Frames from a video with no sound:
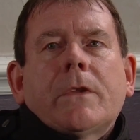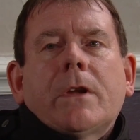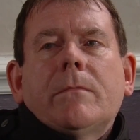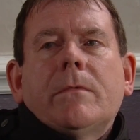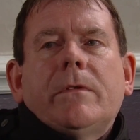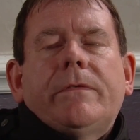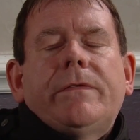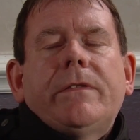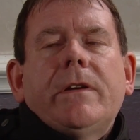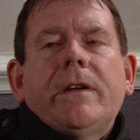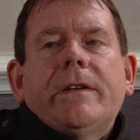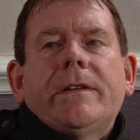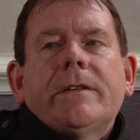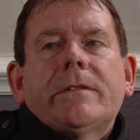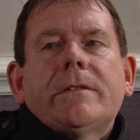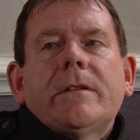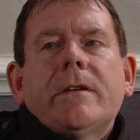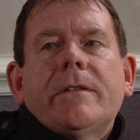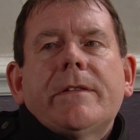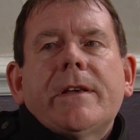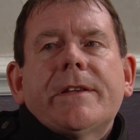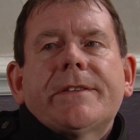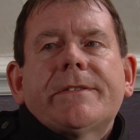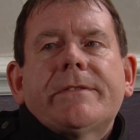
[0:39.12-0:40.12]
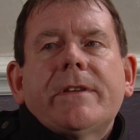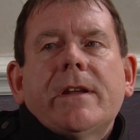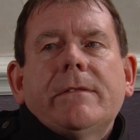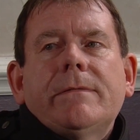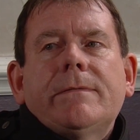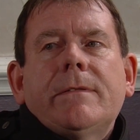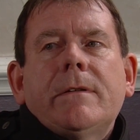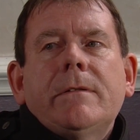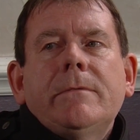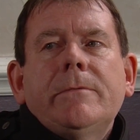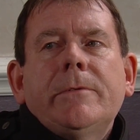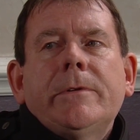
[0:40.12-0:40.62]
I'm afraid it's not that
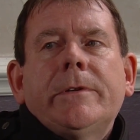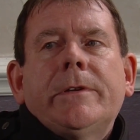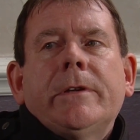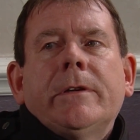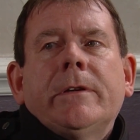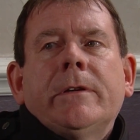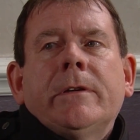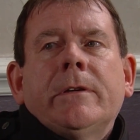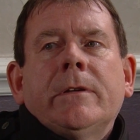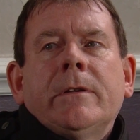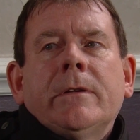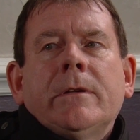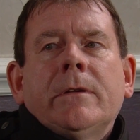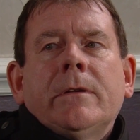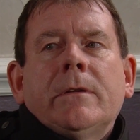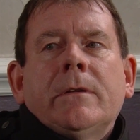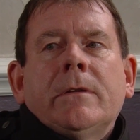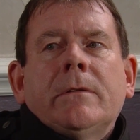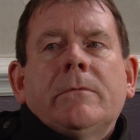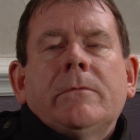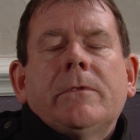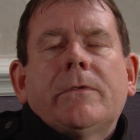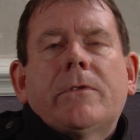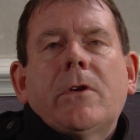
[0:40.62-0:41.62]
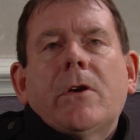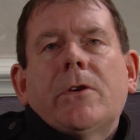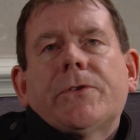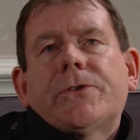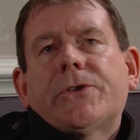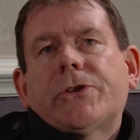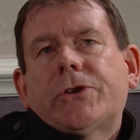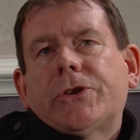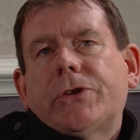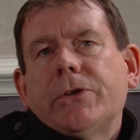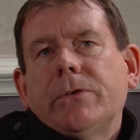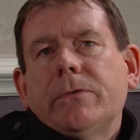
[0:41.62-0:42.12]
straightforward. We've
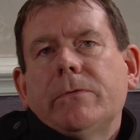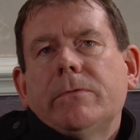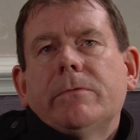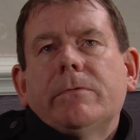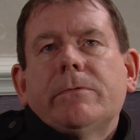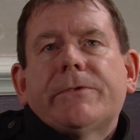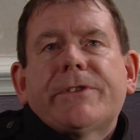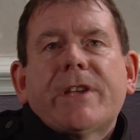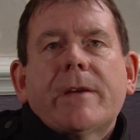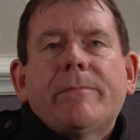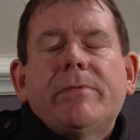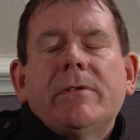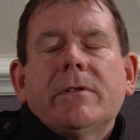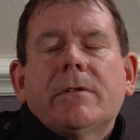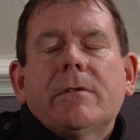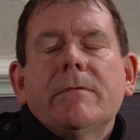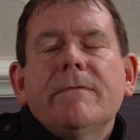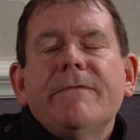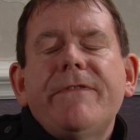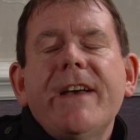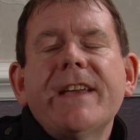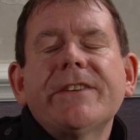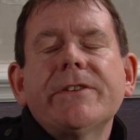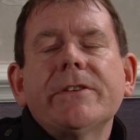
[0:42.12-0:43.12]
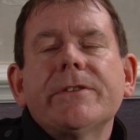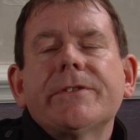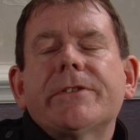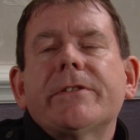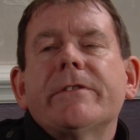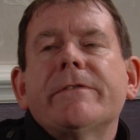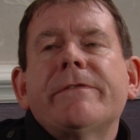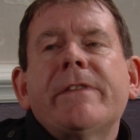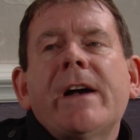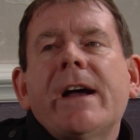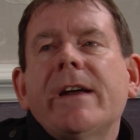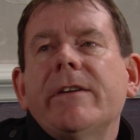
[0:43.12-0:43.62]
got two separate confessions
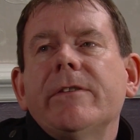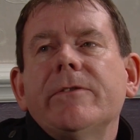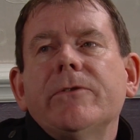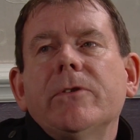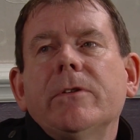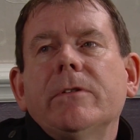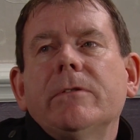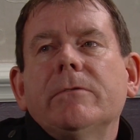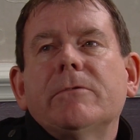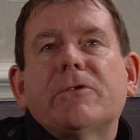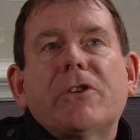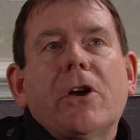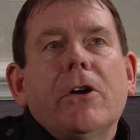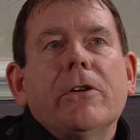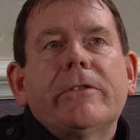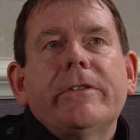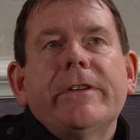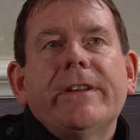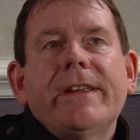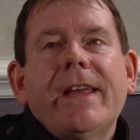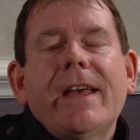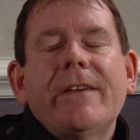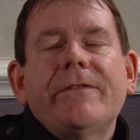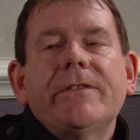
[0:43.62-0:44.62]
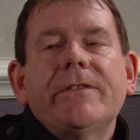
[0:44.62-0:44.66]
to the fire and no concrete